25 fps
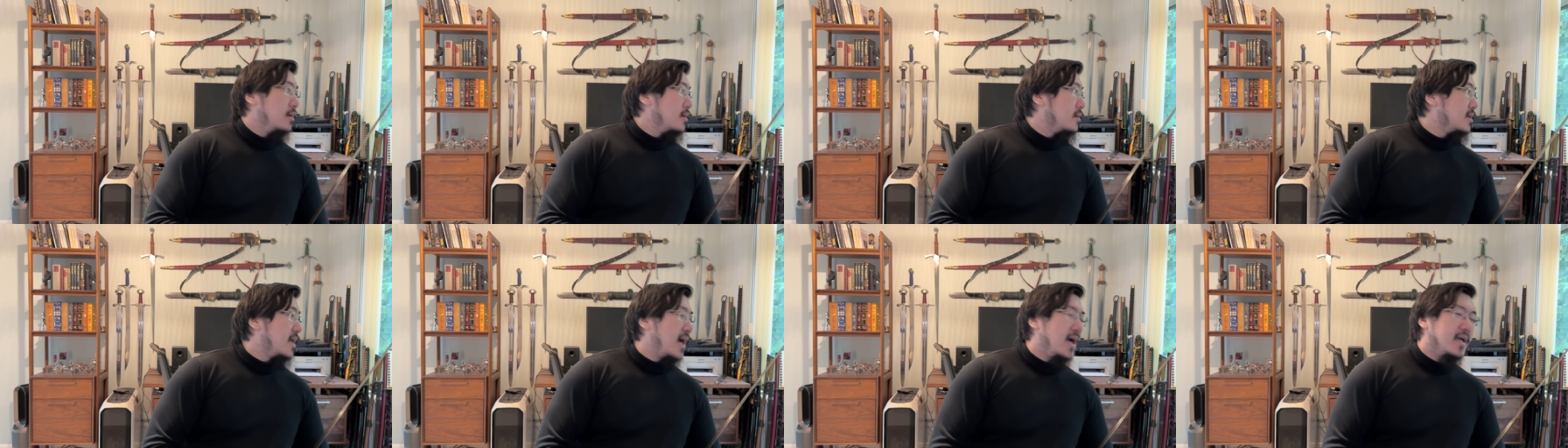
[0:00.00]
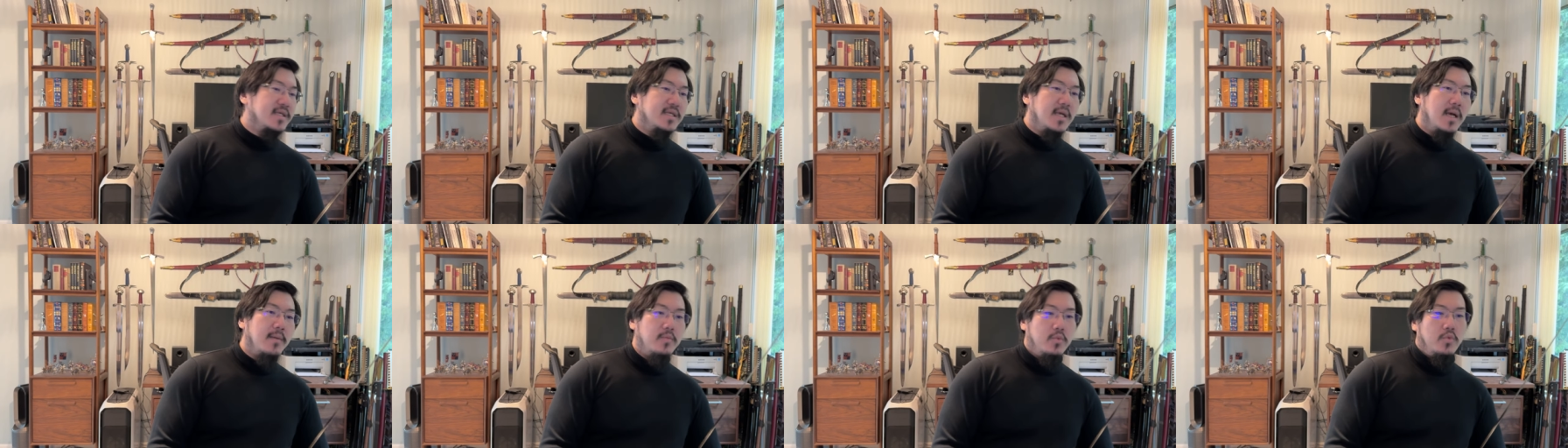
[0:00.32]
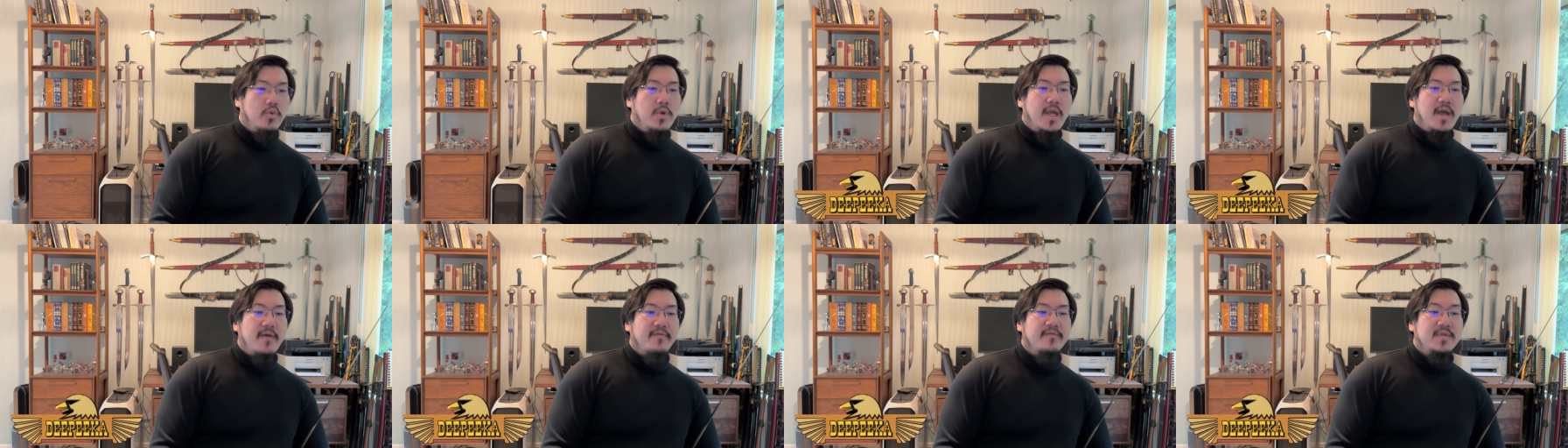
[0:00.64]
Next up,
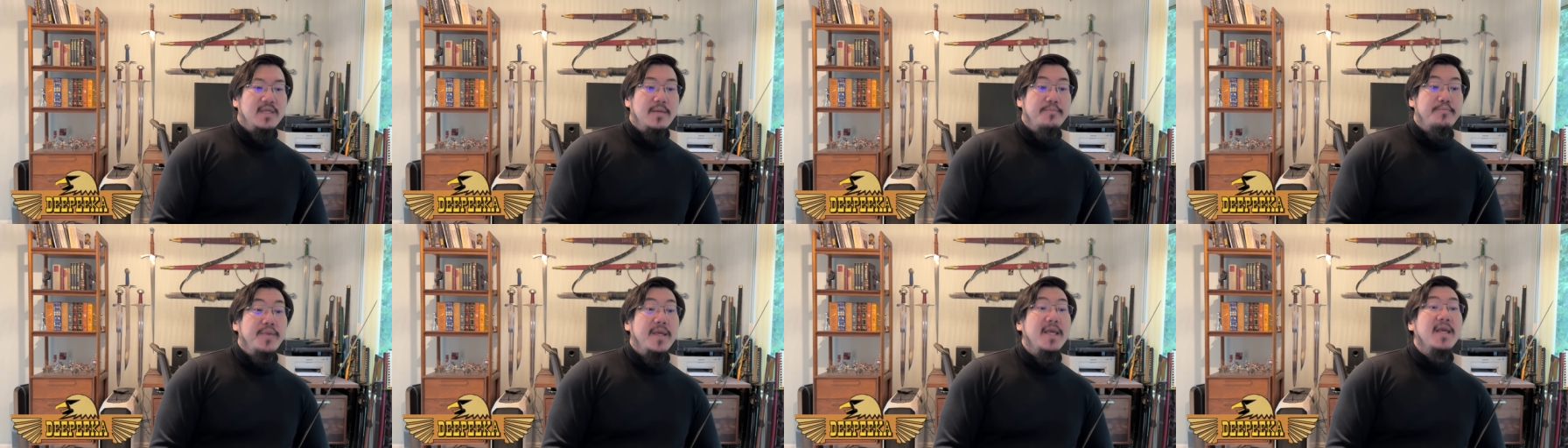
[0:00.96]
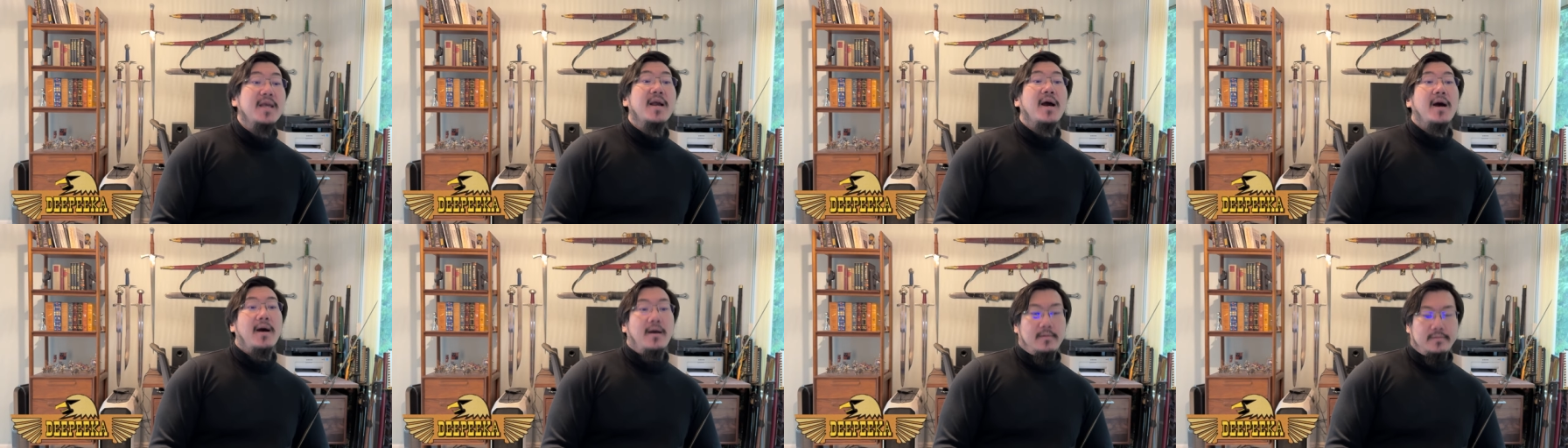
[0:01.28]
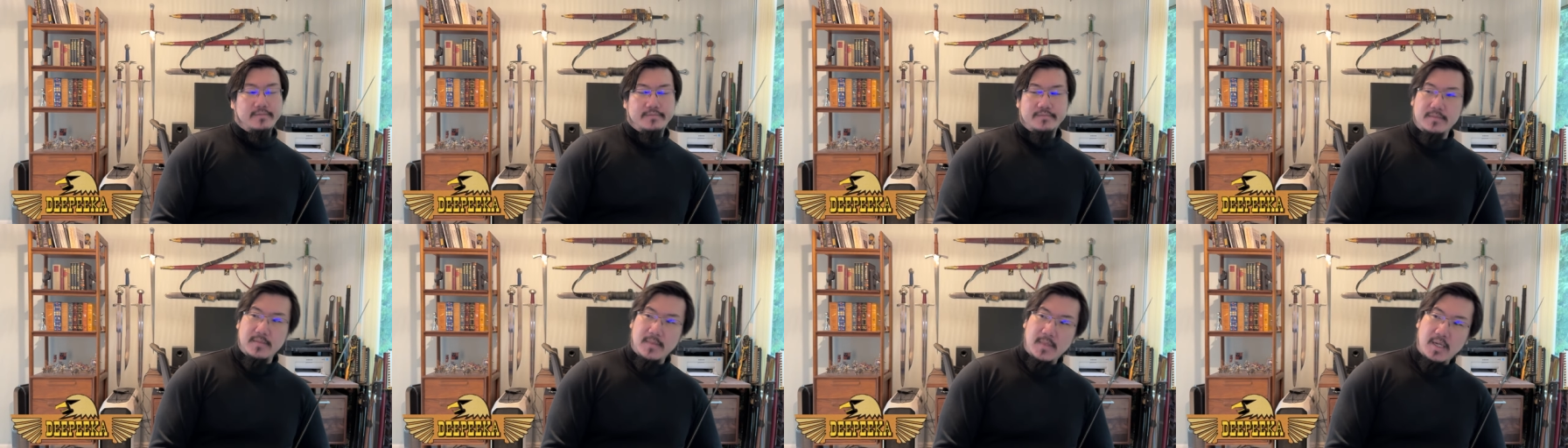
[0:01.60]
we have Deepeeka.
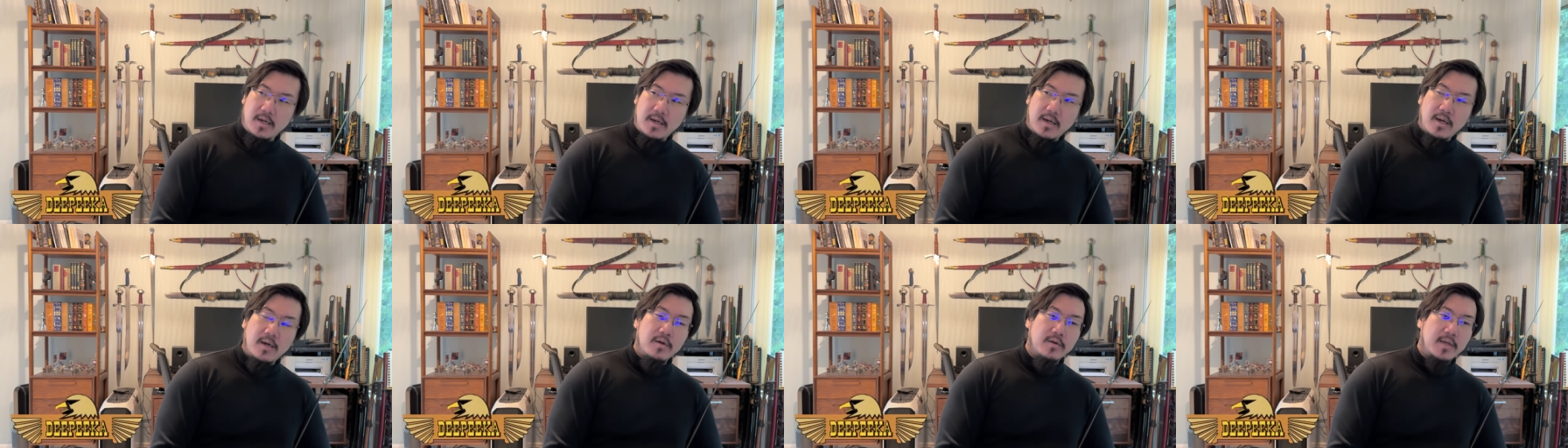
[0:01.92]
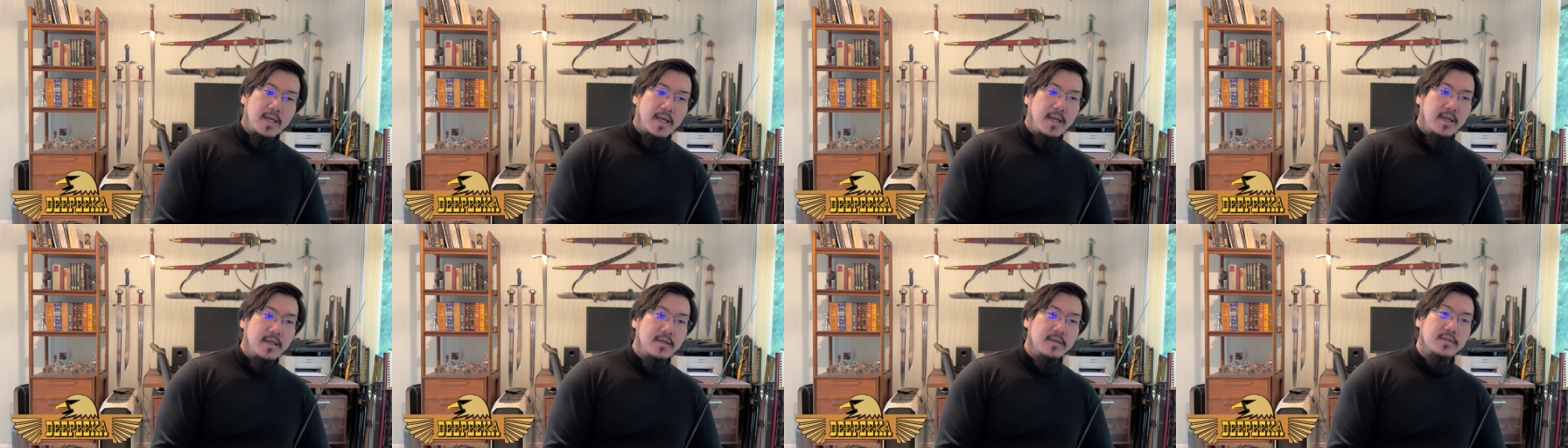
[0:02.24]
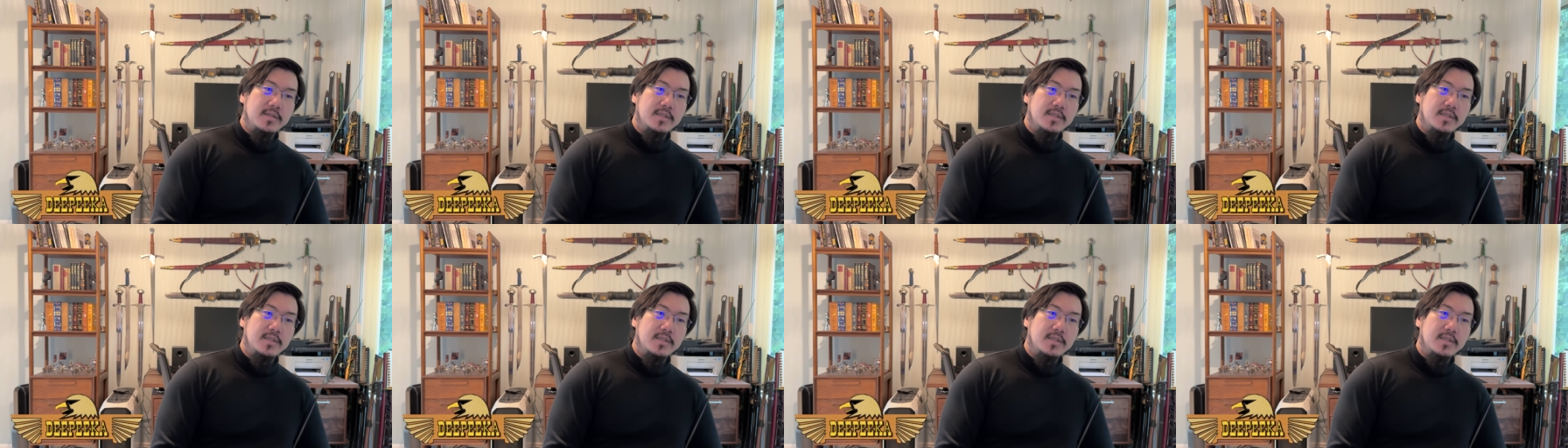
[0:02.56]
Okay,